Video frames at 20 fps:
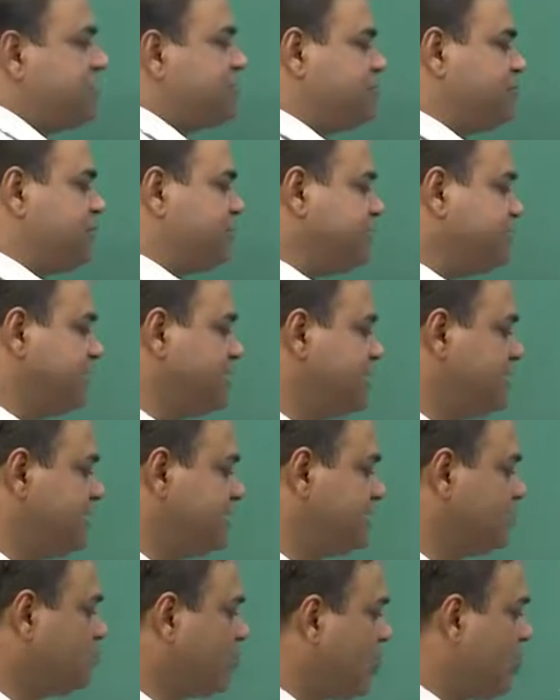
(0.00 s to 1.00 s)
is
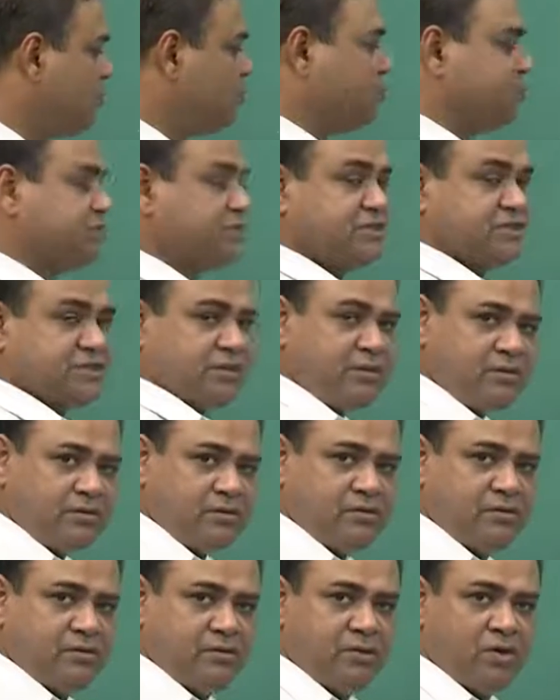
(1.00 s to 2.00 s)
basically the composition,
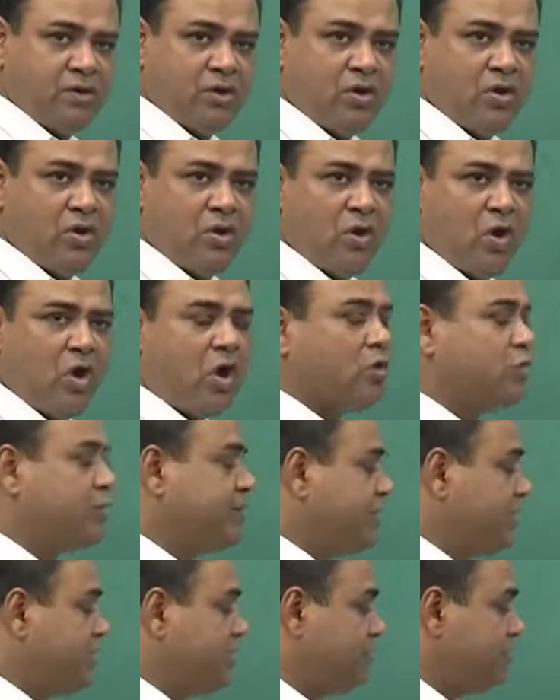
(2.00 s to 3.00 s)
or
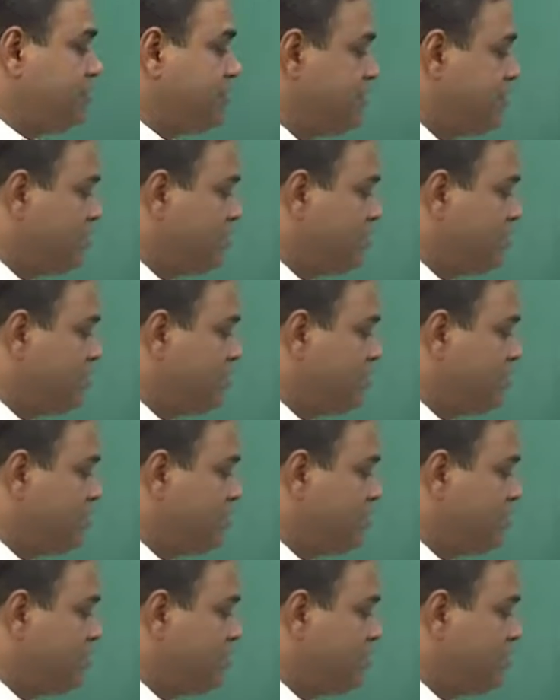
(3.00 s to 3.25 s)
we can,